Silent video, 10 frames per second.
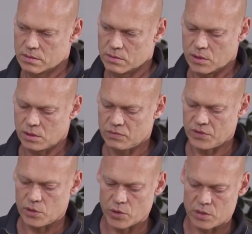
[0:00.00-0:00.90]
We'll
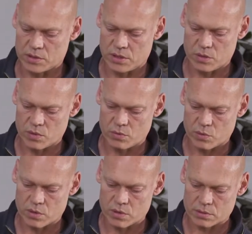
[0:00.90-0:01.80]
fill the container with
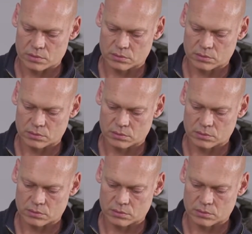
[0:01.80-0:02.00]
water,